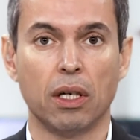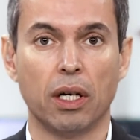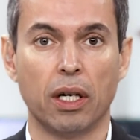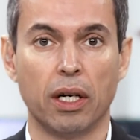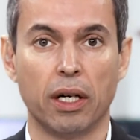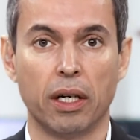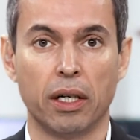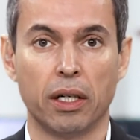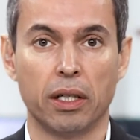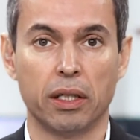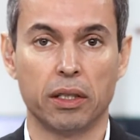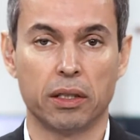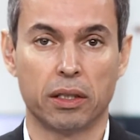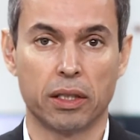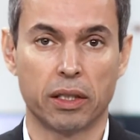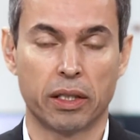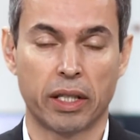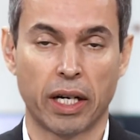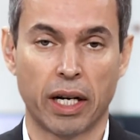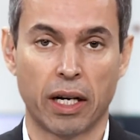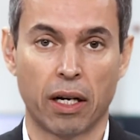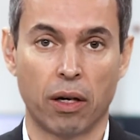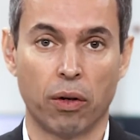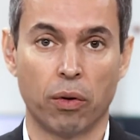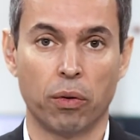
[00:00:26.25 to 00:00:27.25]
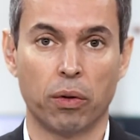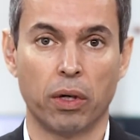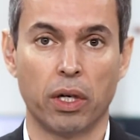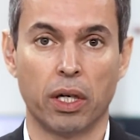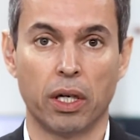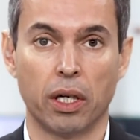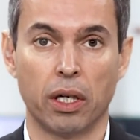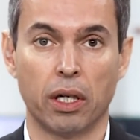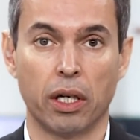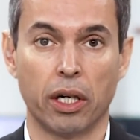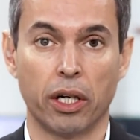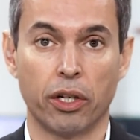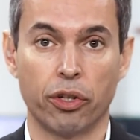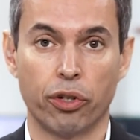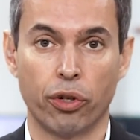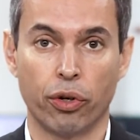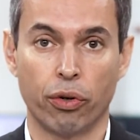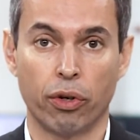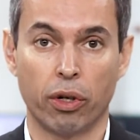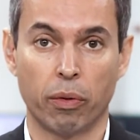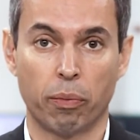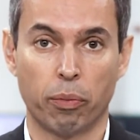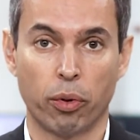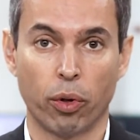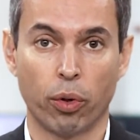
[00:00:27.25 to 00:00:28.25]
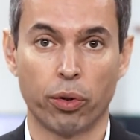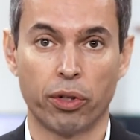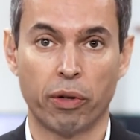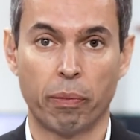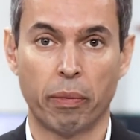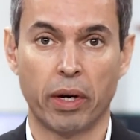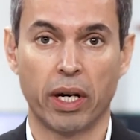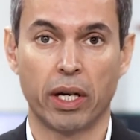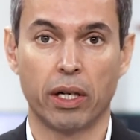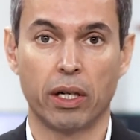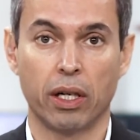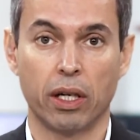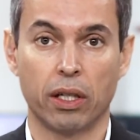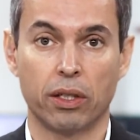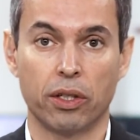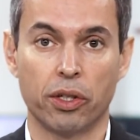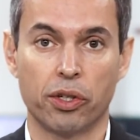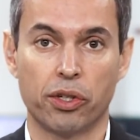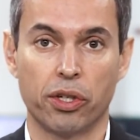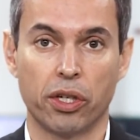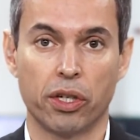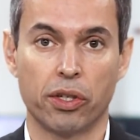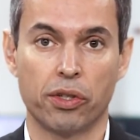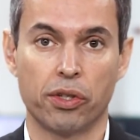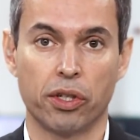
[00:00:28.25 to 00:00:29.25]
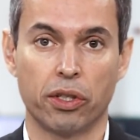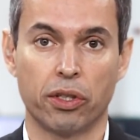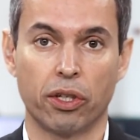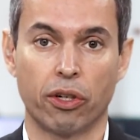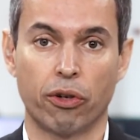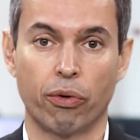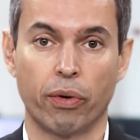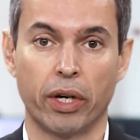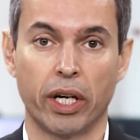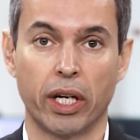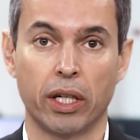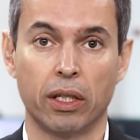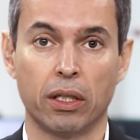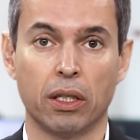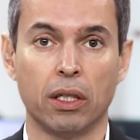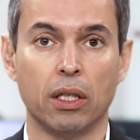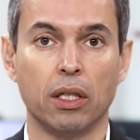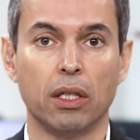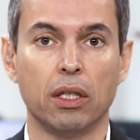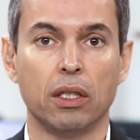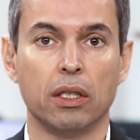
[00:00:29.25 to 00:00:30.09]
the Dow in Europe, all the main indices in the green.